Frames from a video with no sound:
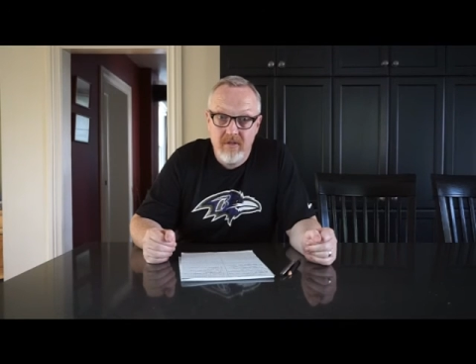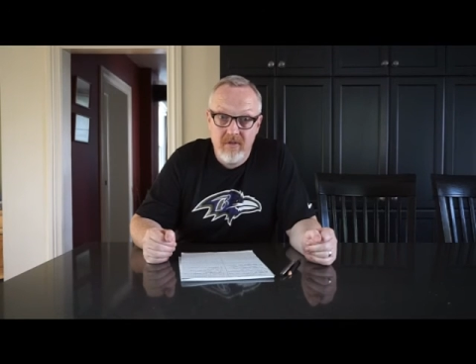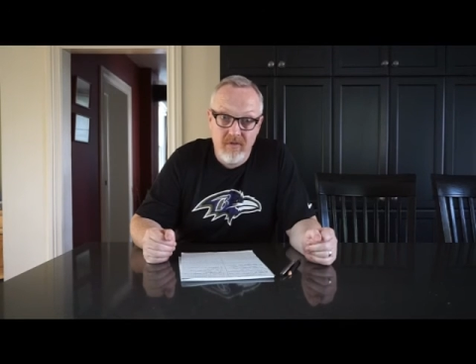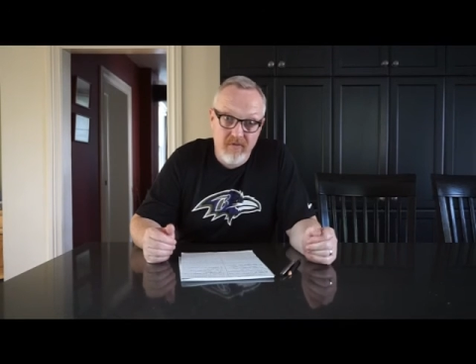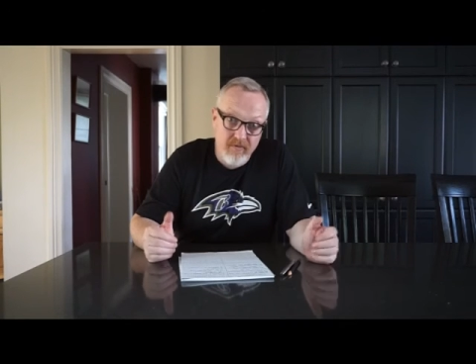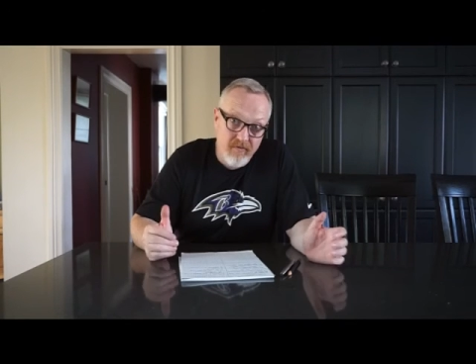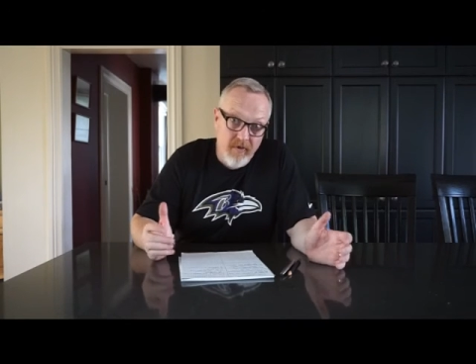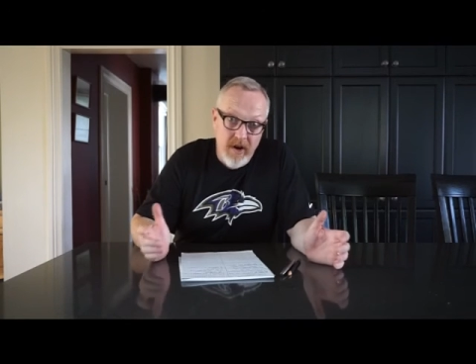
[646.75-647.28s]

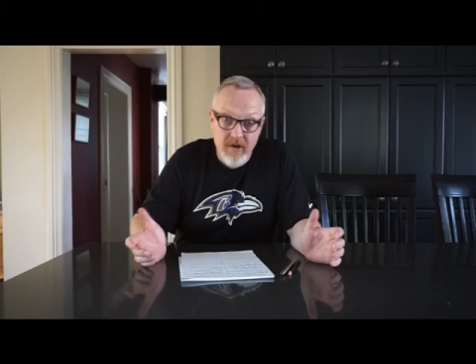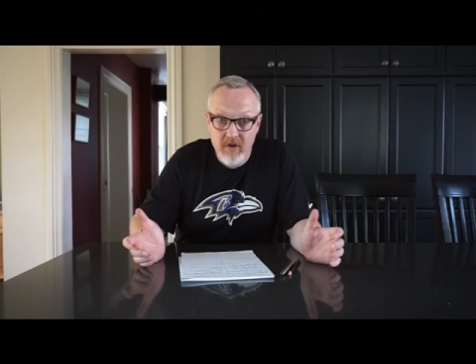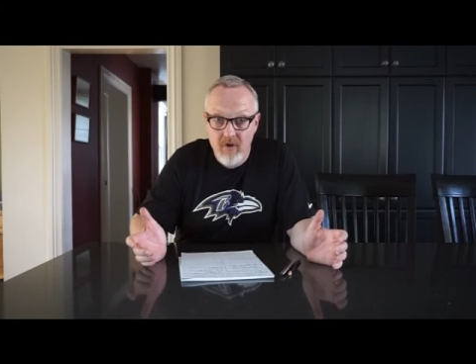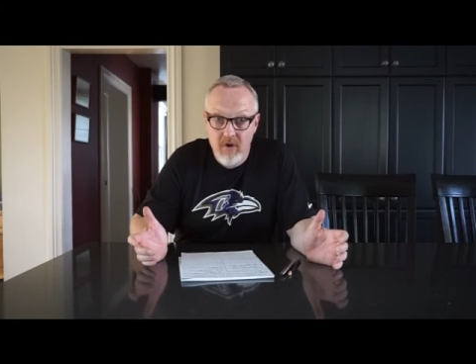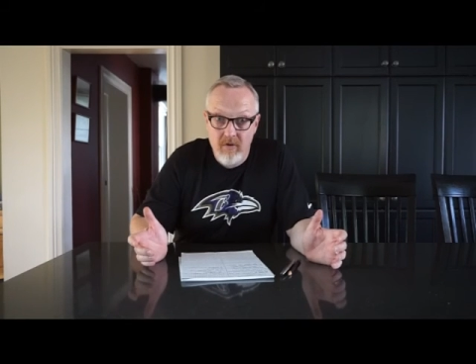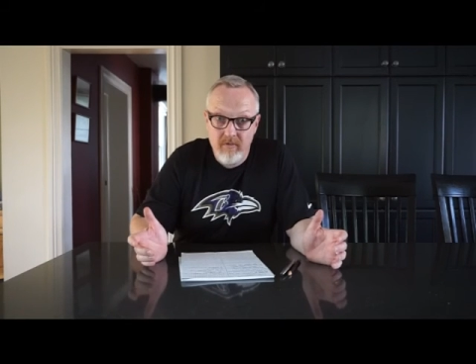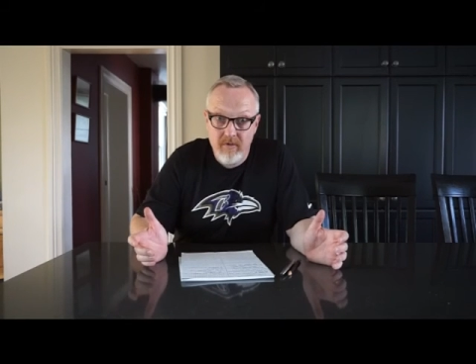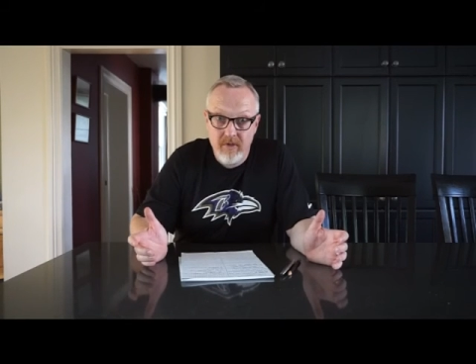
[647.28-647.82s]
to find
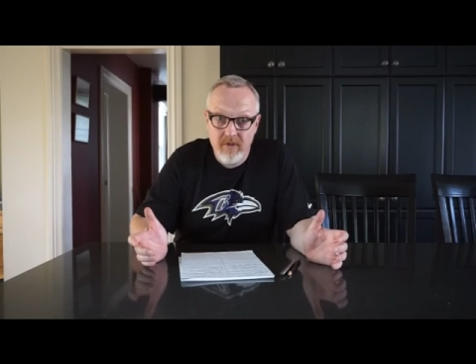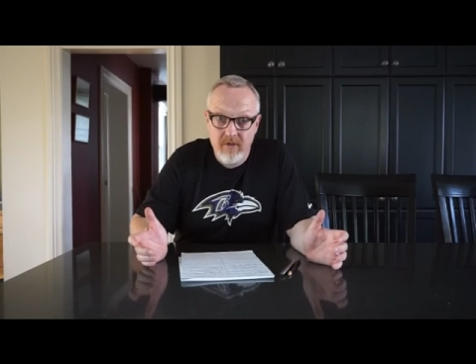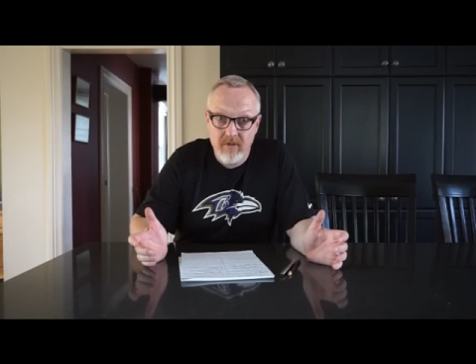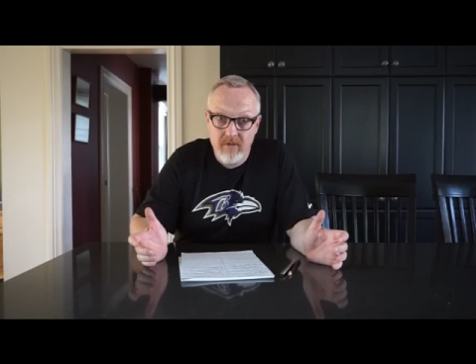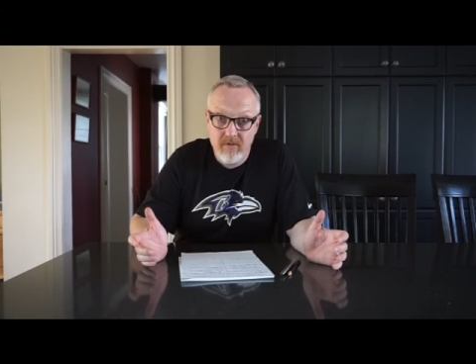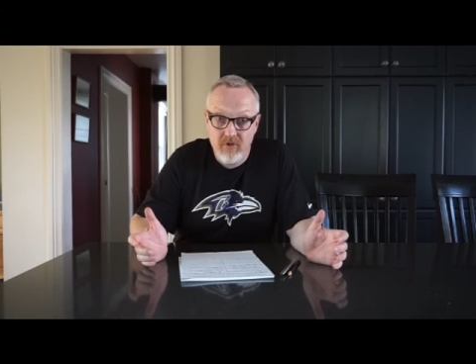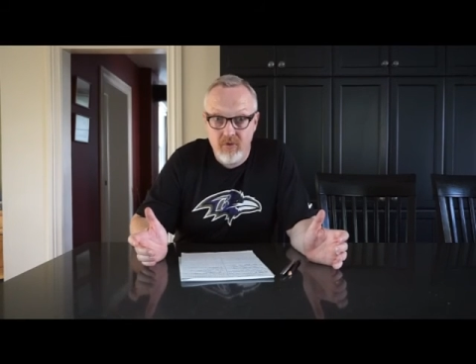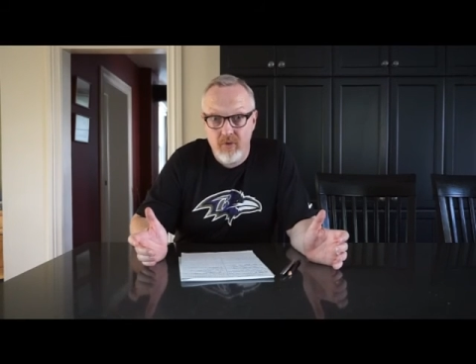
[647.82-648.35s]
your own
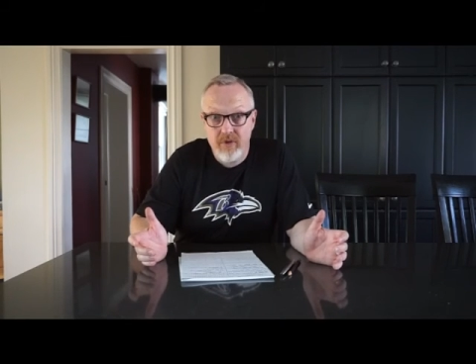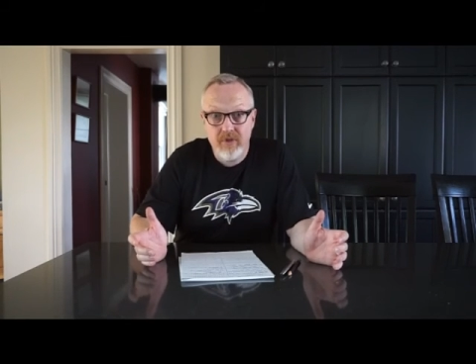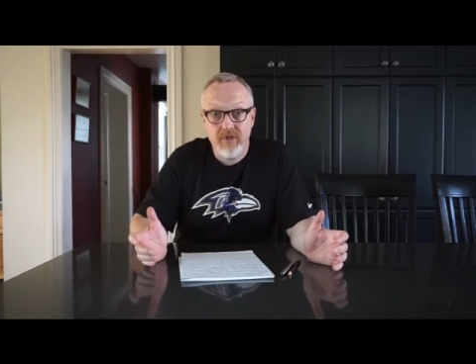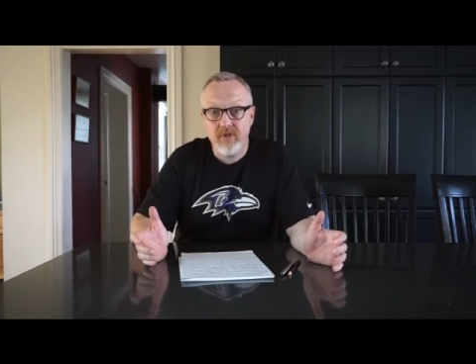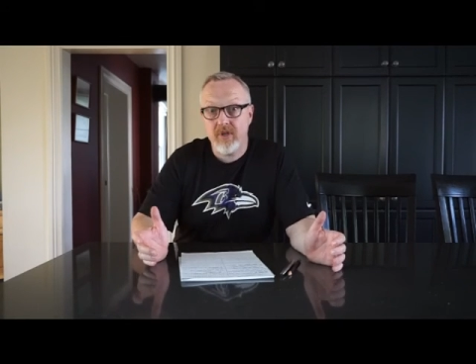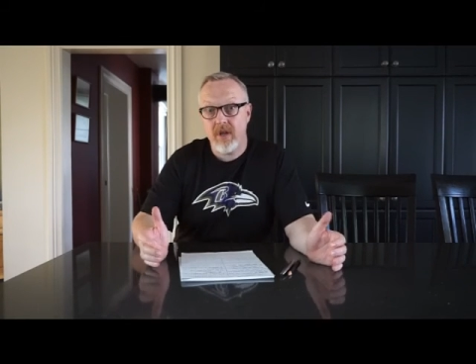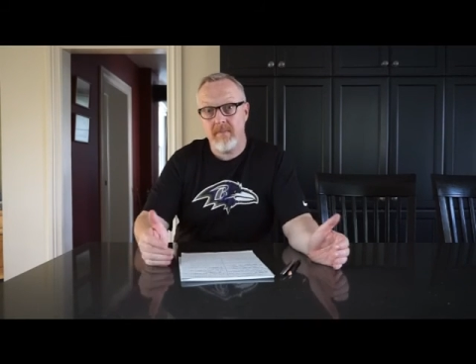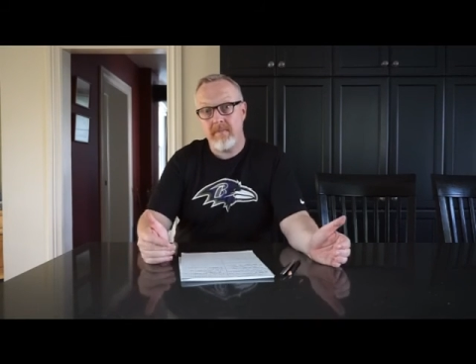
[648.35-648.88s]

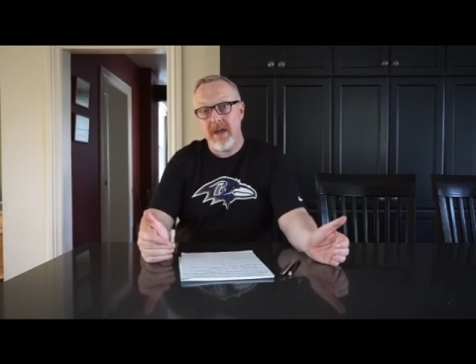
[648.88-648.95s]
resources and